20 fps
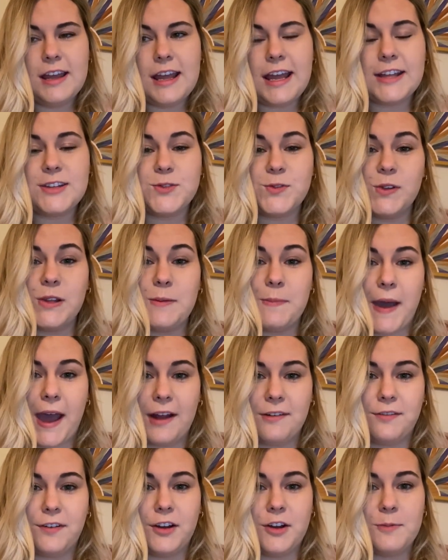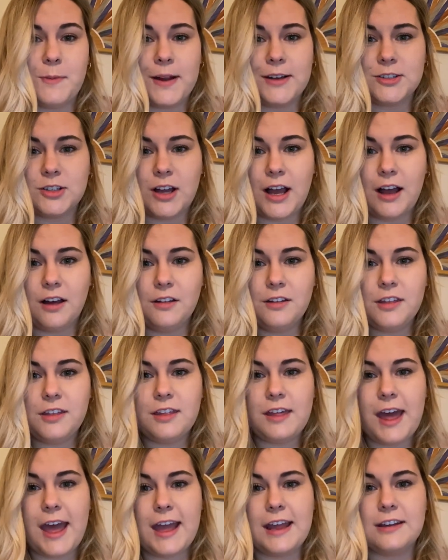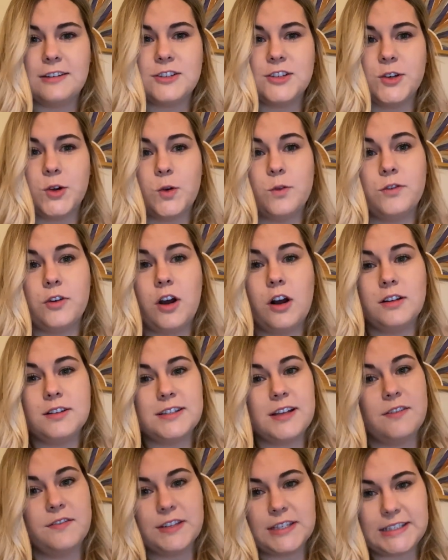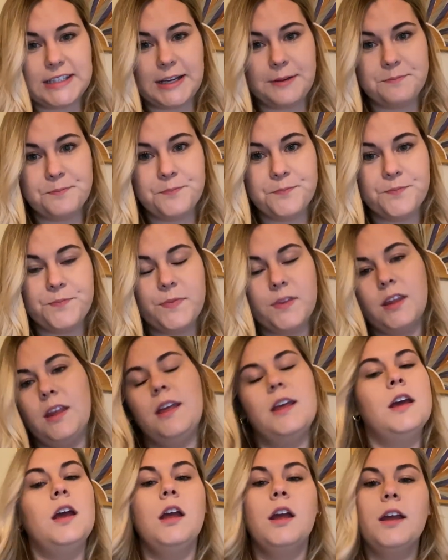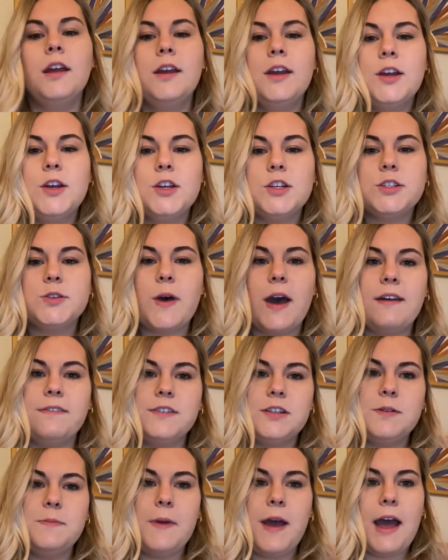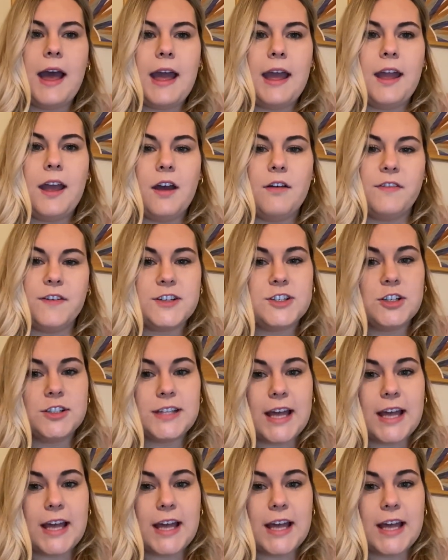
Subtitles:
it's really bad for your mental health and your overall self-esteem. So after my official